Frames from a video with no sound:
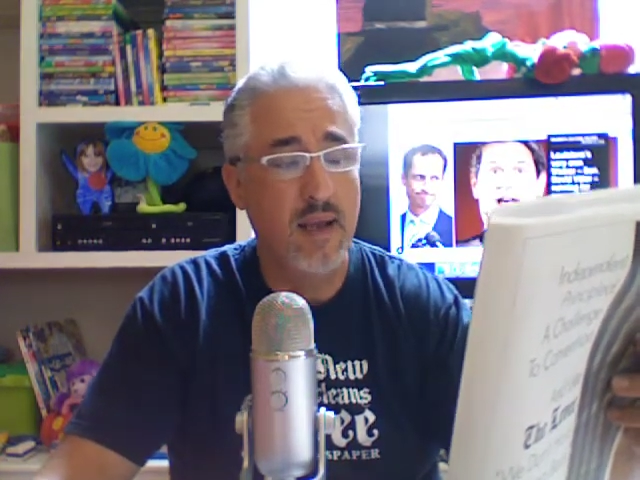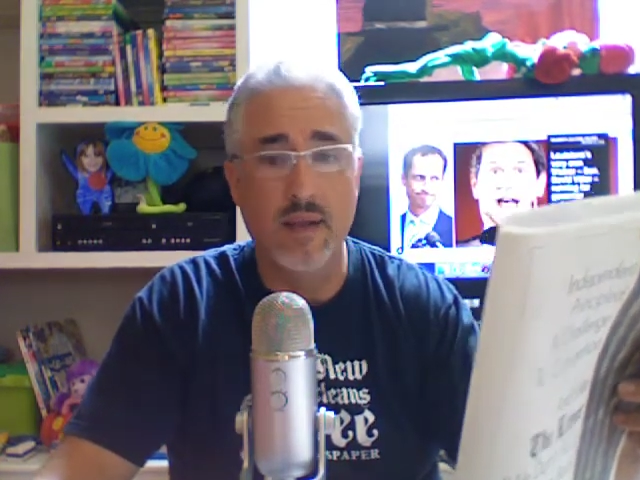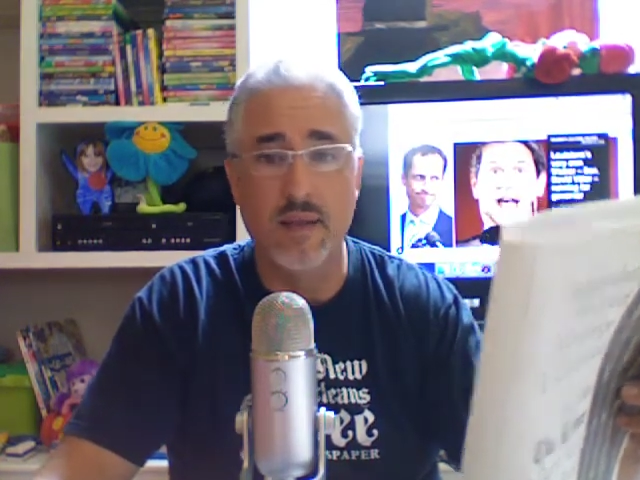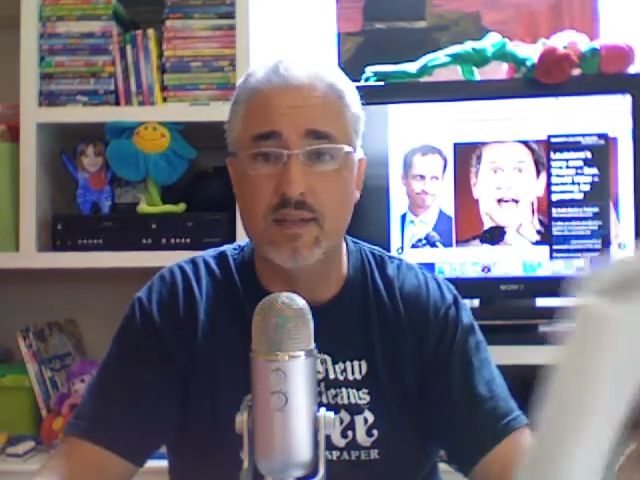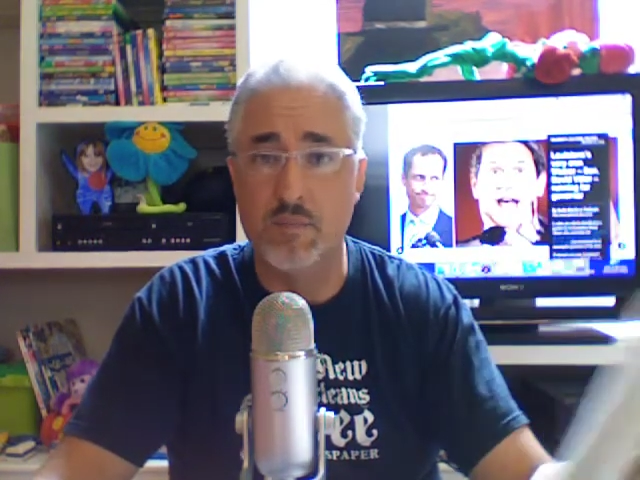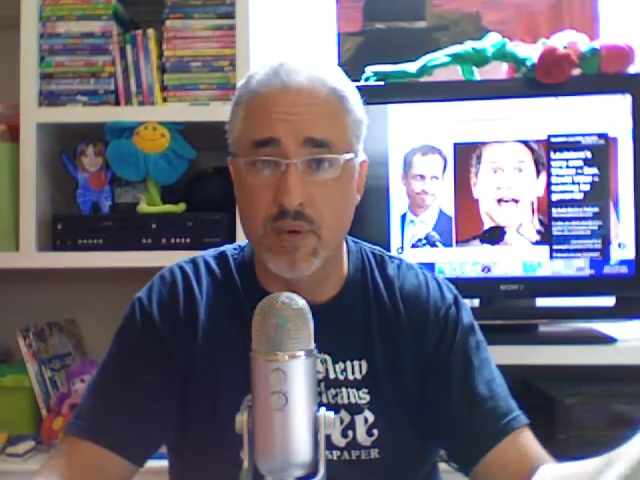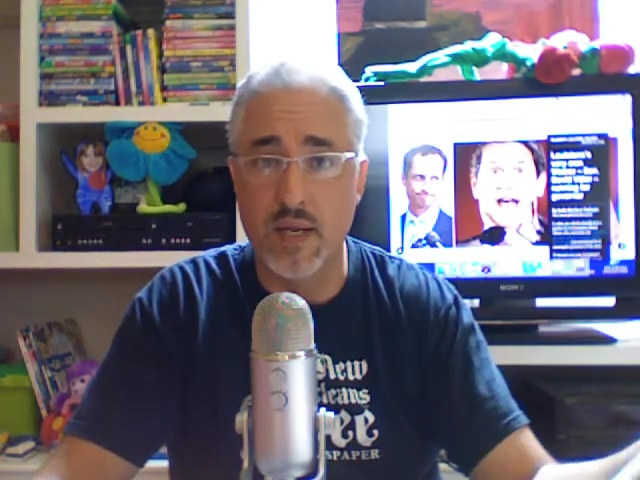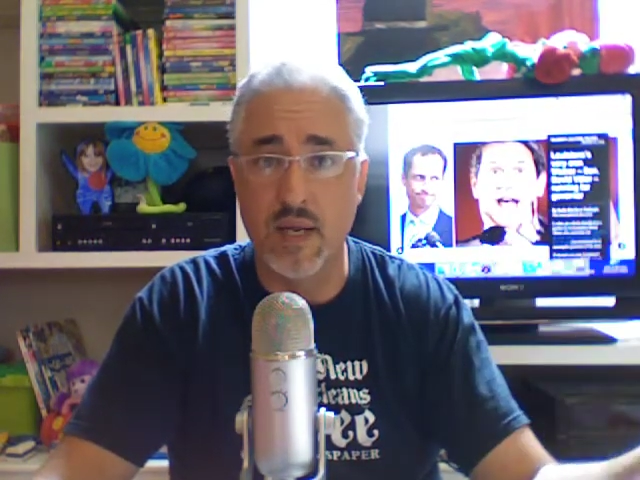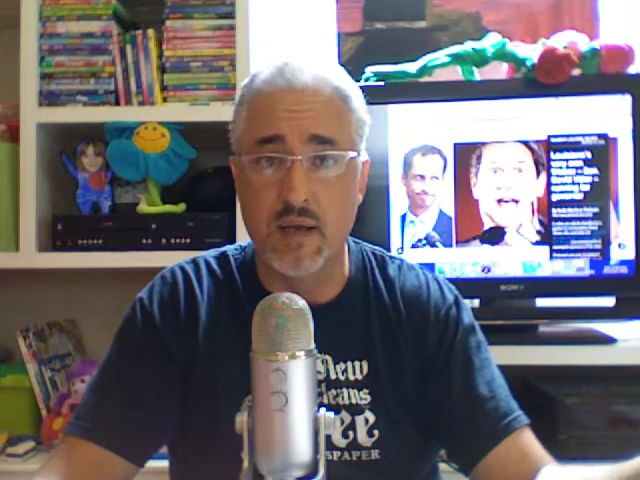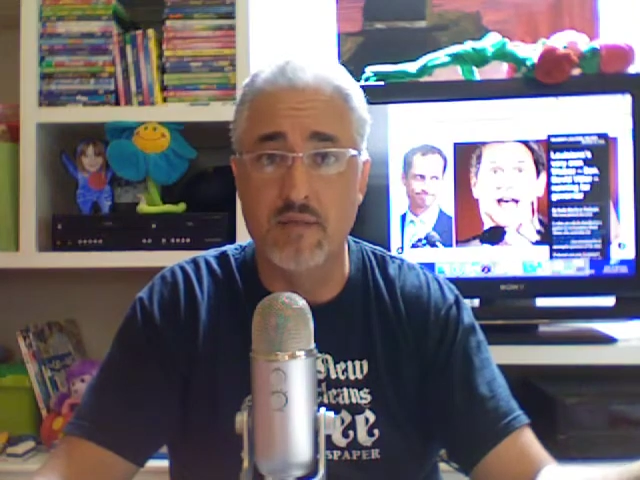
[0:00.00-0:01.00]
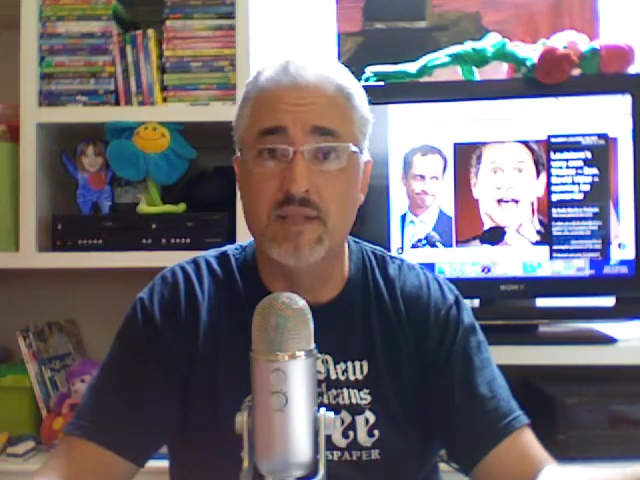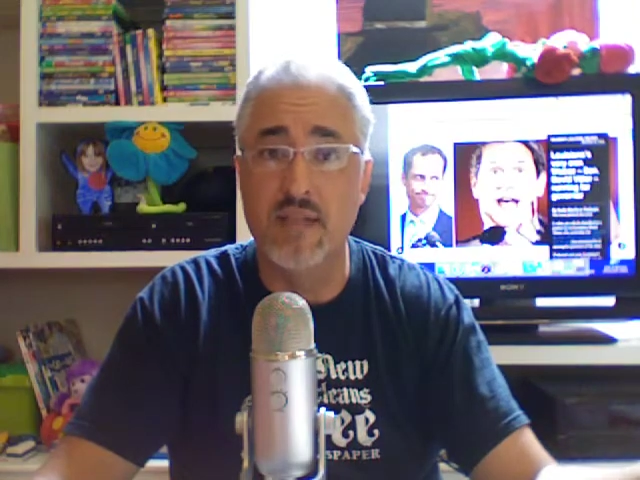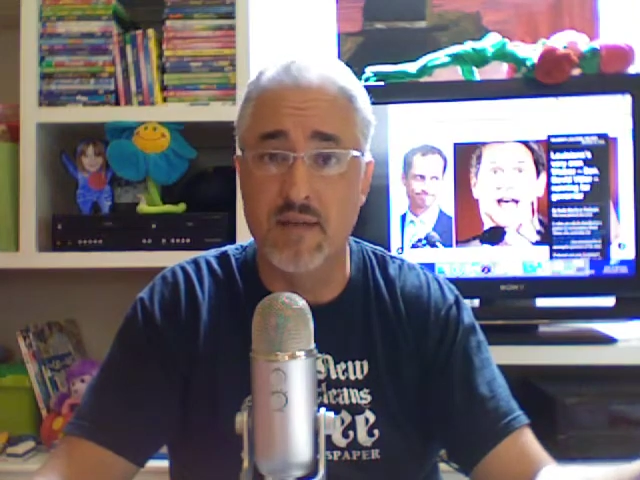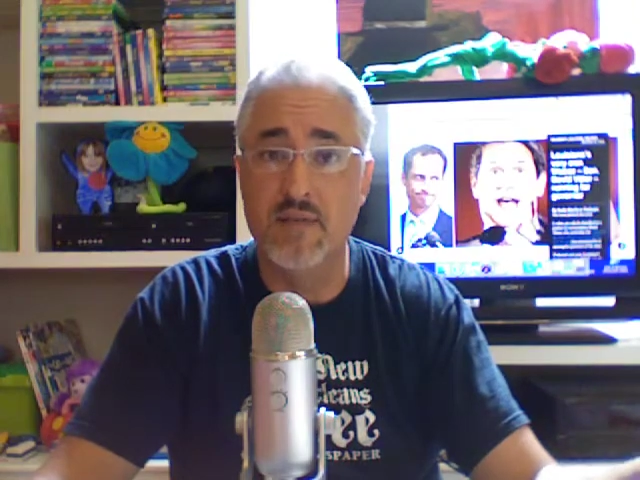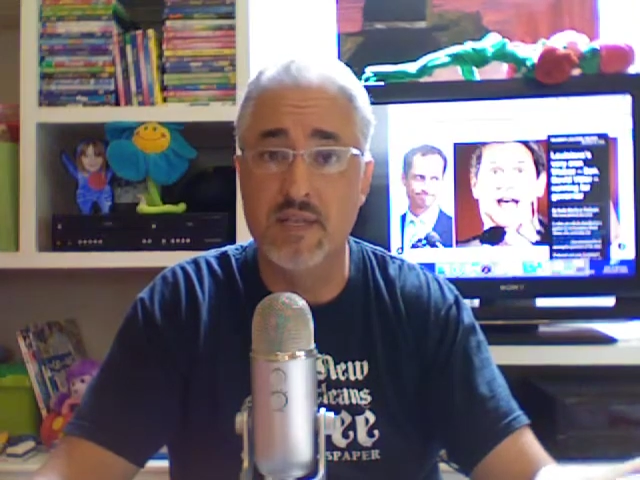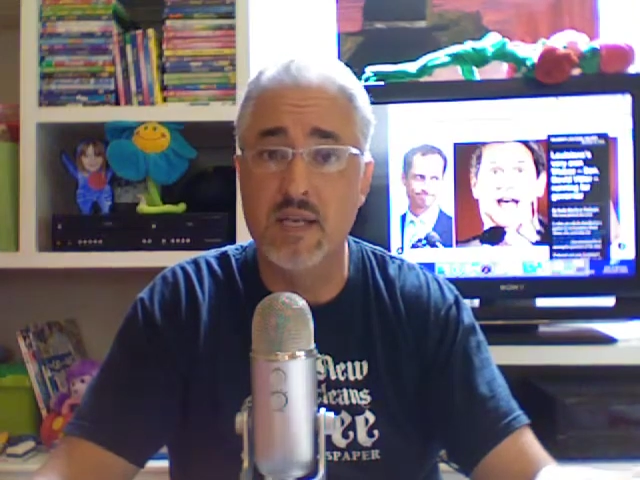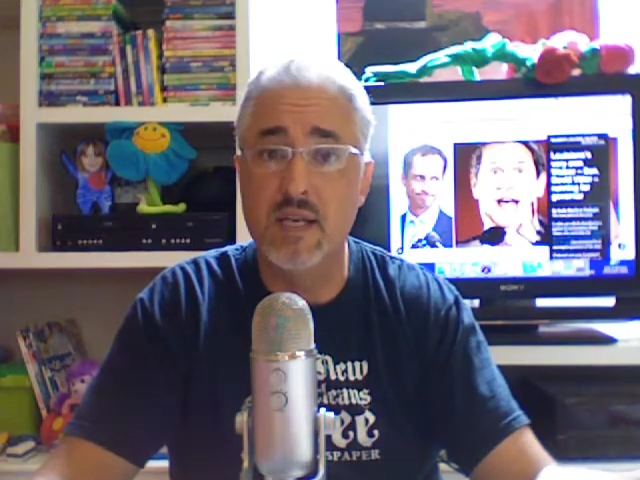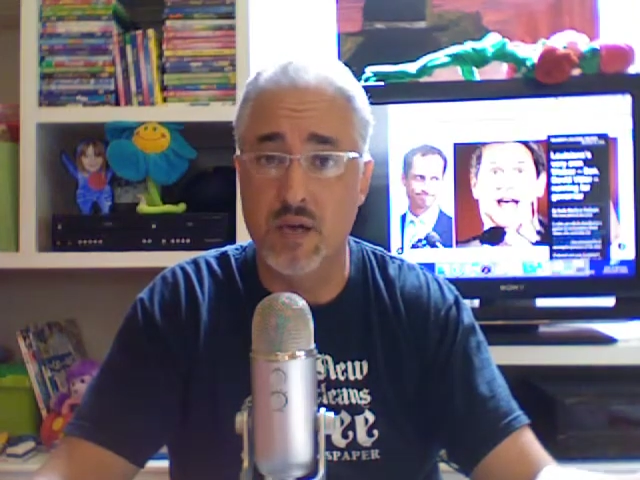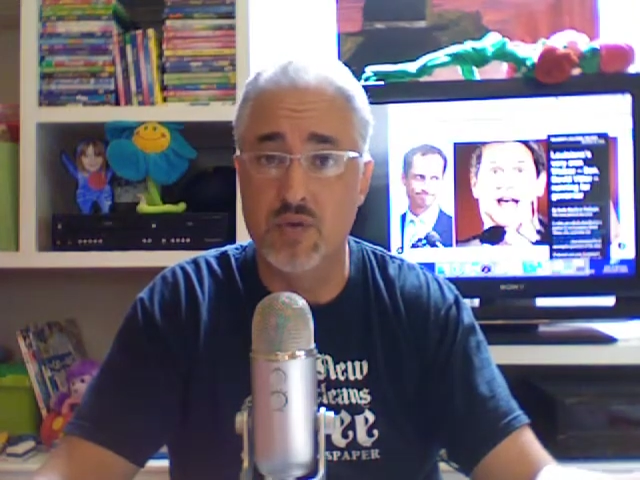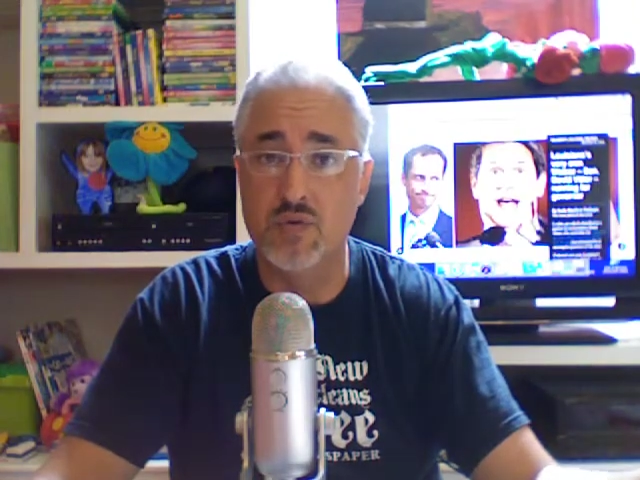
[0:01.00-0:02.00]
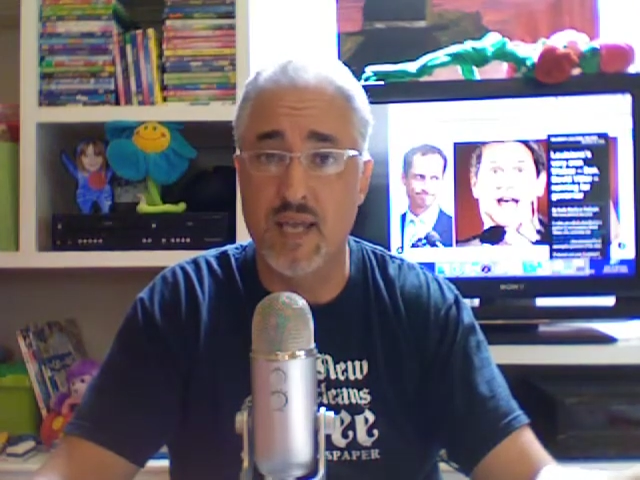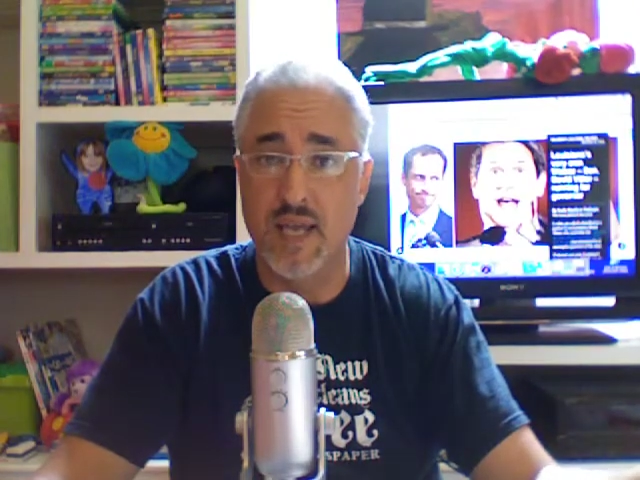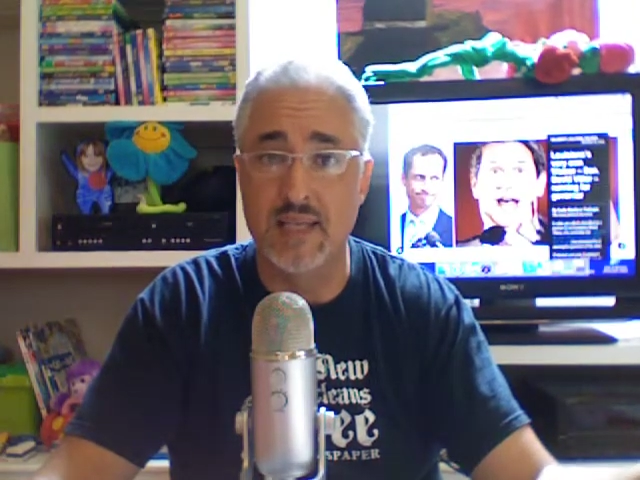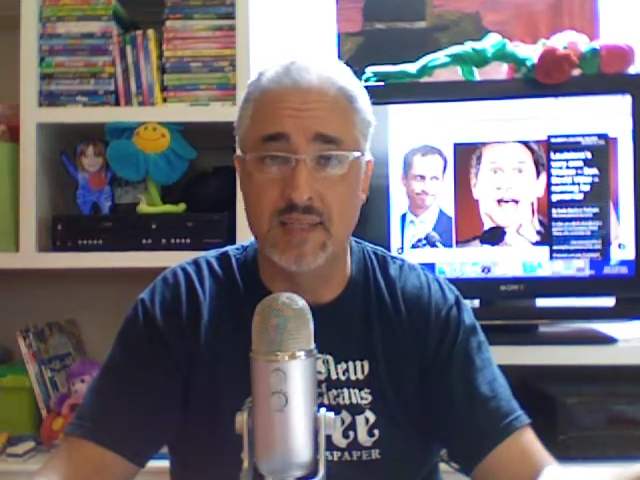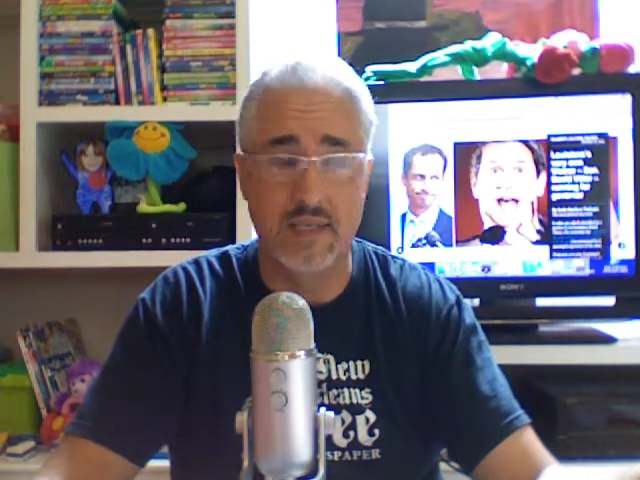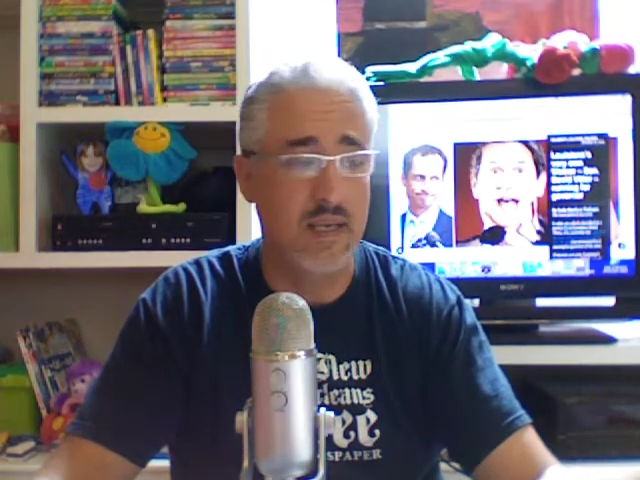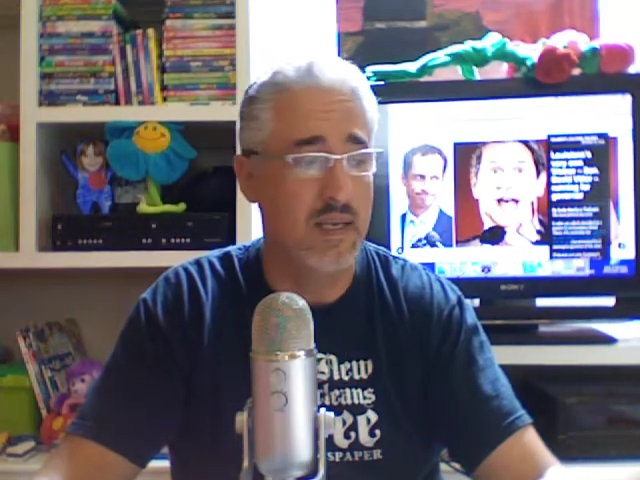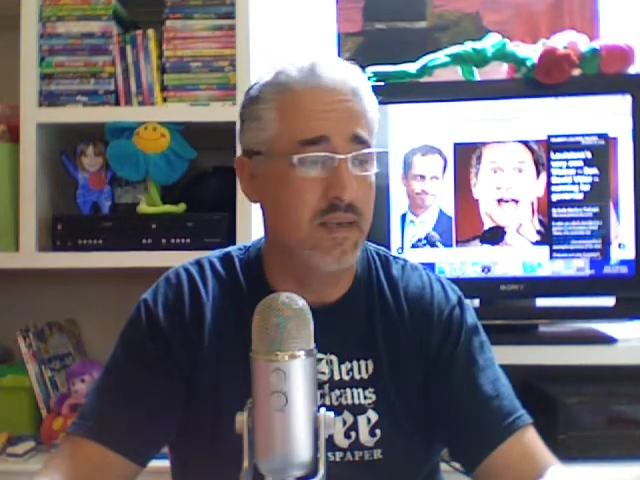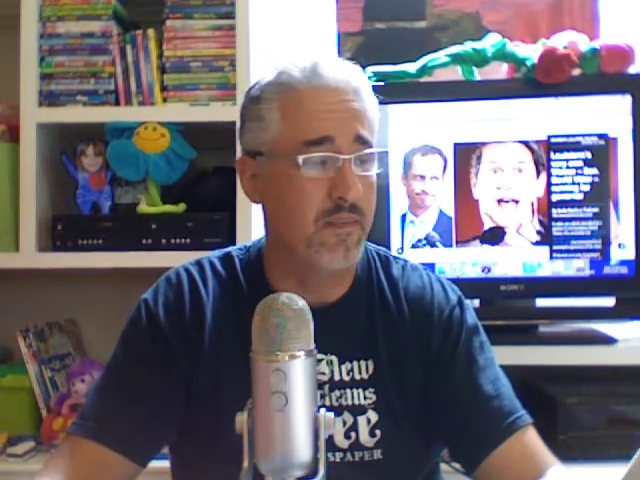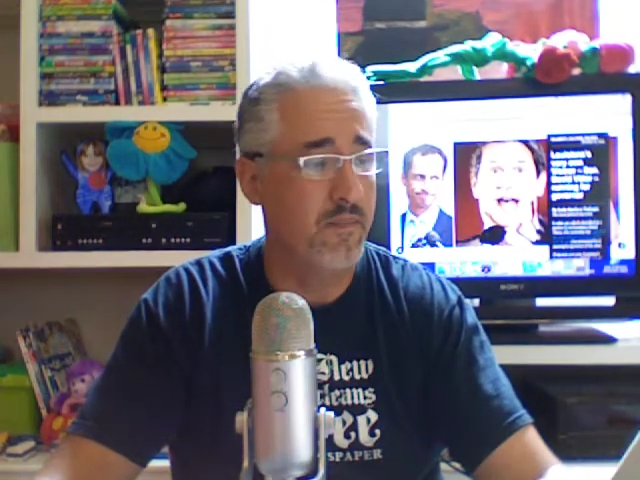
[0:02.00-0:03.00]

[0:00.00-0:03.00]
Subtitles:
in the spring of 1718.